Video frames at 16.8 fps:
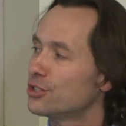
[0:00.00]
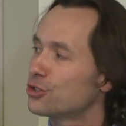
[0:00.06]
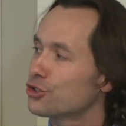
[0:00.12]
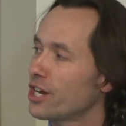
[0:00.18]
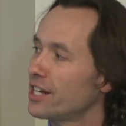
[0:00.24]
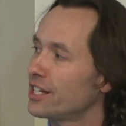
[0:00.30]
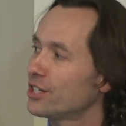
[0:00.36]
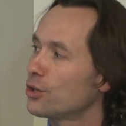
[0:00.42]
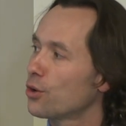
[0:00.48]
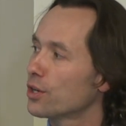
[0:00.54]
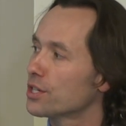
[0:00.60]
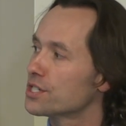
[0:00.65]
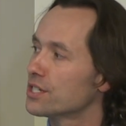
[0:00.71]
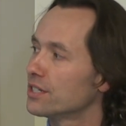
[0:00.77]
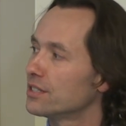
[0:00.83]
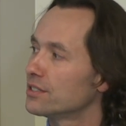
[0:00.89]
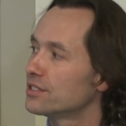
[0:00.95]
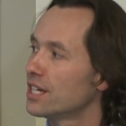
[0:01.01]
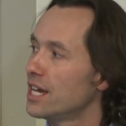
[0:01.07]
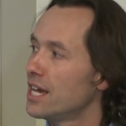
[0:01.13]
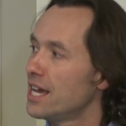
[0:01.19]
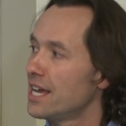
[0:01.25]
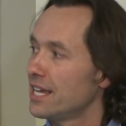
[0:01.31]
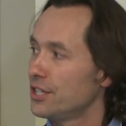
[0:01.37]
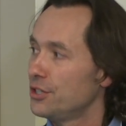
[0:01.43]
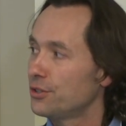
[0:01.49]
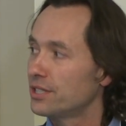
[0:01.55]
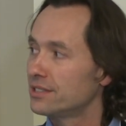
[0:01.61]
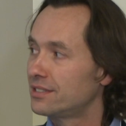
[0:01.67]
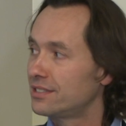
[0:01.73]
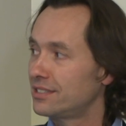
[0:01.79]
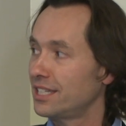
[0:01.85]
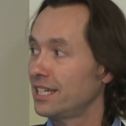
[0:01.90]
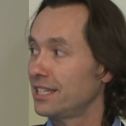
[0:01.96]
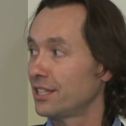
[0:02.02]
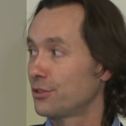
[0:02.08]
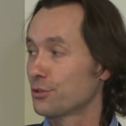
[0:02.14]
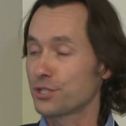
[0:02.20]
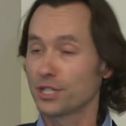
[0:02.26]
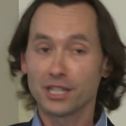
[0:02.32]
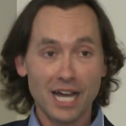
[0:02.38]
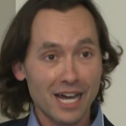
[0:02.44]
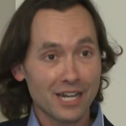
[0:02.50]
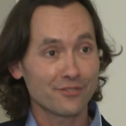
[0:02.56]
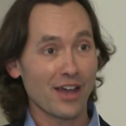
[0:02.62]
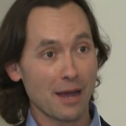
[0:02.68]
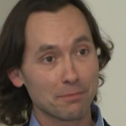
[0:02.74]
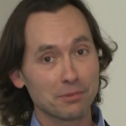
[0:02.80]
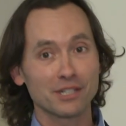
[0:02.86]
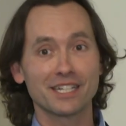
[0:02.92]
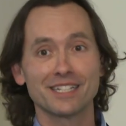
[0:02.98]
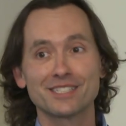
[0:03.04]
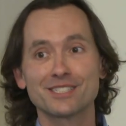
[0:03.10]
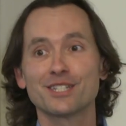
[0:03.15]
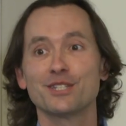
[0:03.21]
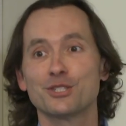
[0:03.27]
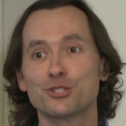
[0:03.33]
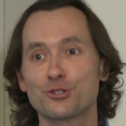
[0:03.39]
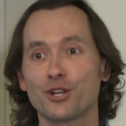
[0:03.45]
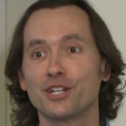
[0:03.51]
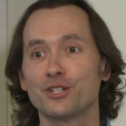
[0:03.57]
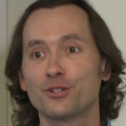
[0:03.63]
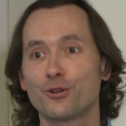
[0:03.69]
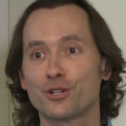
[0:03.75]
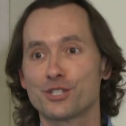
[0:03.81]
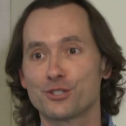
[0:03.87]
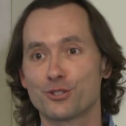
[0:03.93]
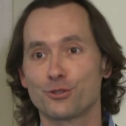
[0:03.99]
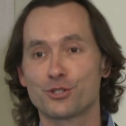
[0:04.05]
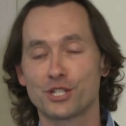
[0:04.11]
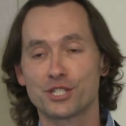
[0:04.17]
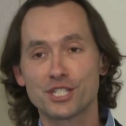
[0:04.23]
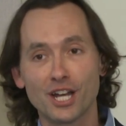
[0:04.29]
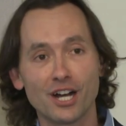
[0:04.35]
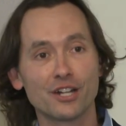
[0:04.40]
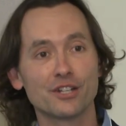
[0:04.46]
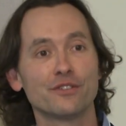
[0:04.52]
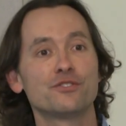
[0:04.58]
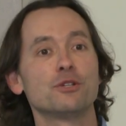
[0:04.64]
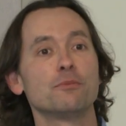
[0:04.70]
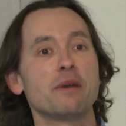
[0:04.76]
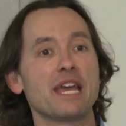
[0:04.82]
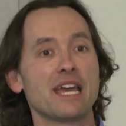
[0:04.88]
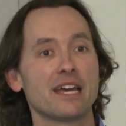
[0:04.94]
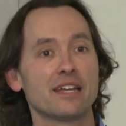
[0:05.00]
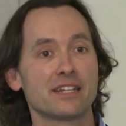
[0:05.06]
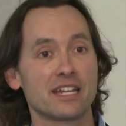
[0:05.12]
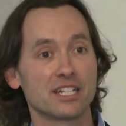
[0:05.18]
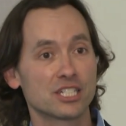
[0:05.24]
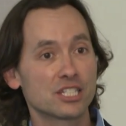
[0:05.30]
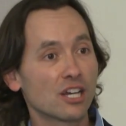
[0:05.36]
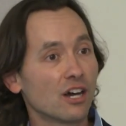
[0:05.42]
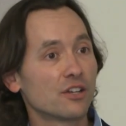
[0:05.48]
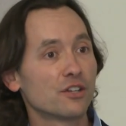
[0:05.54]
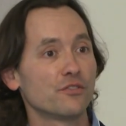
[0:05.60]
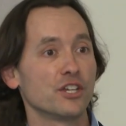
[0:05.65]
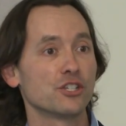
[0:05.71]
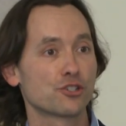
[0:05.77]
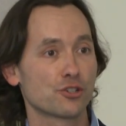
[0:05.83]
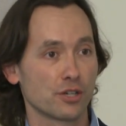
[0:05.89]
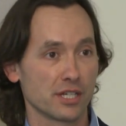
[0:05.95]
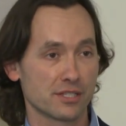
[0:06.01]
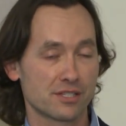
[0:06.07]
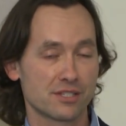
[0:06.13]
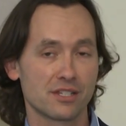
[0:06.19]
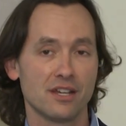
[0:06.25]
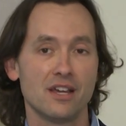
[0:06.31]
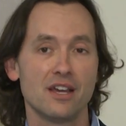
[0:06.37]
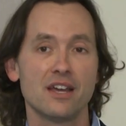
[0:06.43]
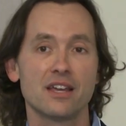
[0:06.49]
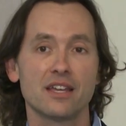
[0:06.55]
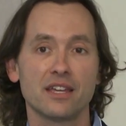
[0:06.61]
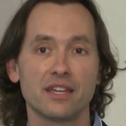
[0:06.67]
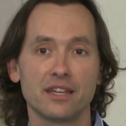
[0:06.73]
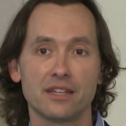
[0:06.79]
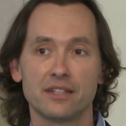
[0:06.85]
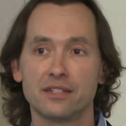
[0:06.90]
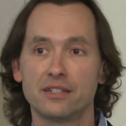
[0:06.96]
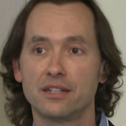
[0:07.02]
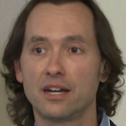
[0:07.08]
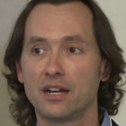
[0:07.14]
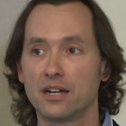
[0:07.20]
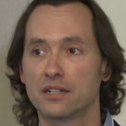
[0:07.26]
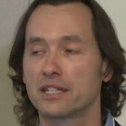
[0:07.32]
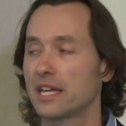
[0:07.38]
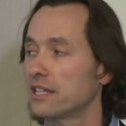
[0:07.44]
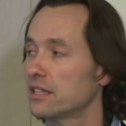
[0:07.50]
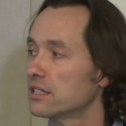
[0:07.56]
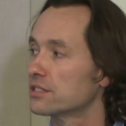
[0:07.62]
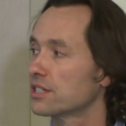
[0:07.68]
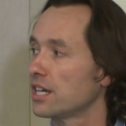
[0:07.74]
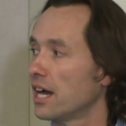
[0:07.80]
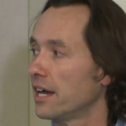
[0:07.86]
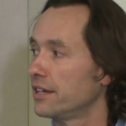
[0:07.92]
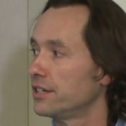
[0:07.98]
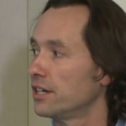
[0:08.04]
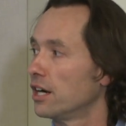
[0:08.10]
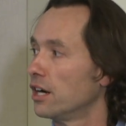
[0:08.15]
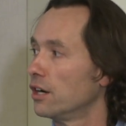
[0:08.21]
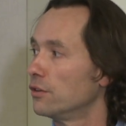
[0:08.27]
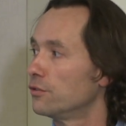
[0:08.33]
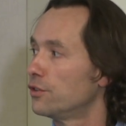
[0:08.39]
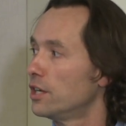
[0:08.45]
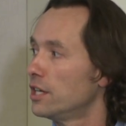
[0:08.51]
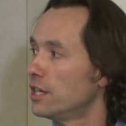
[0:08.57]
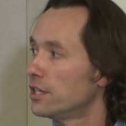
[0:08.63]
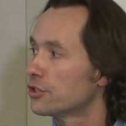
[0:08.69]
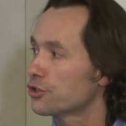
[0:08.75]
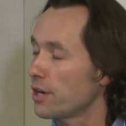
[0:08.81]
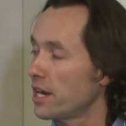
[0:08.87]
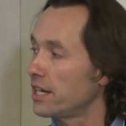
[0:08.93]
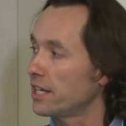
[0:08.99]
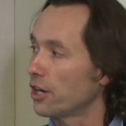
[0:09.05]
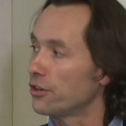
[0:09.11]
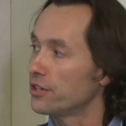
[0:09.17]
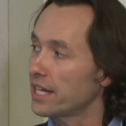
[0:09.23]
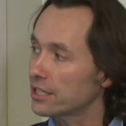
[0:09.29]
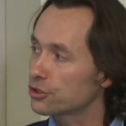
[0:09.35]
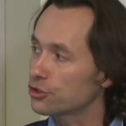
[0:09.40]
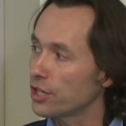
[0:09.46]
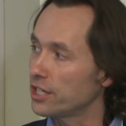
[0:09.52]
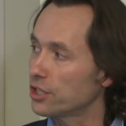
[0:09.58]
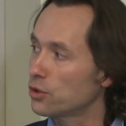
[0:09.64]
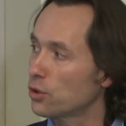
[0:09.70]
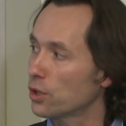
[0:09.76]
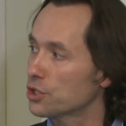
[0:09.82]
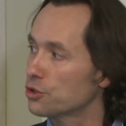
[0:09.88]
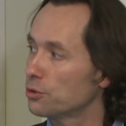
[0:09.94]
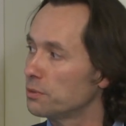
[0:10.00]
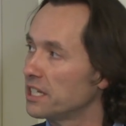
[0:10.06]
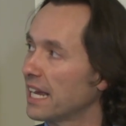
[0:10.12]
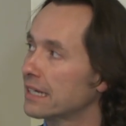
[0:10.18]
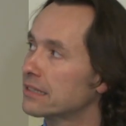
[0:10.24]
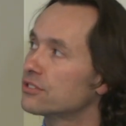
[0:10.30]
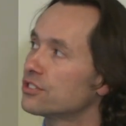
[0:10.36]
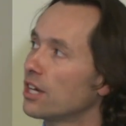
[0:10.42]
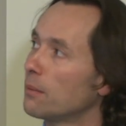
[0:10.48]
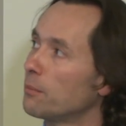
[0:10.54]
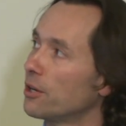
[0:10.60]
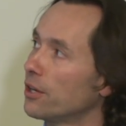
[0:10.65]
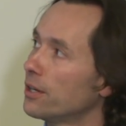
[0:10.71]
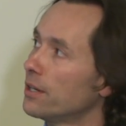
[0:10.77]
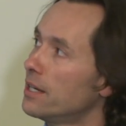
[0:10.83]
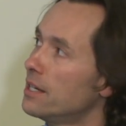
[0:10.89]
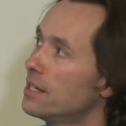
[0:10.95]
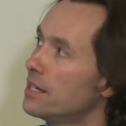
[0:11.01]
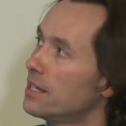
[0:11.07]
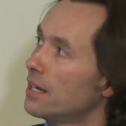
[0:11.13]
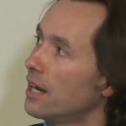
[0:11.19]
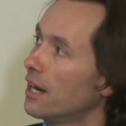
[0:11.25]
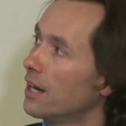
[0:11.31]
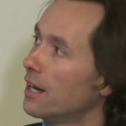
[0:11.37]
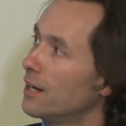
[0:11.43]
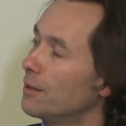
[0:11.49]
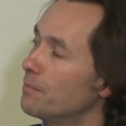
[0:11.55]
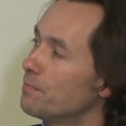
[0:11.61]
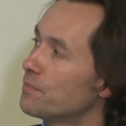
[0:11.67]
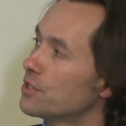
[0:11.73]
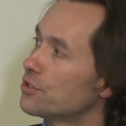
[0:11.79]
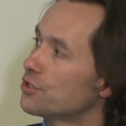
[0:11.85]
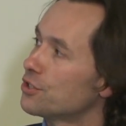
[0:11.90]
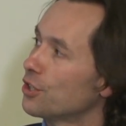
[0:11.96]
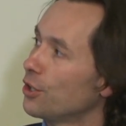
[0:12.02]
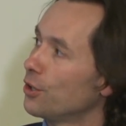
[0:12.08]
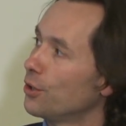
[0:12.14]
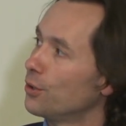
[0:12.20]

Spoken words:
training courses. You can see that there's a lot of applicants to these training courses. There's a ton of demand and a ton of interest in getting this kind of training. Our next training course will be next summer. This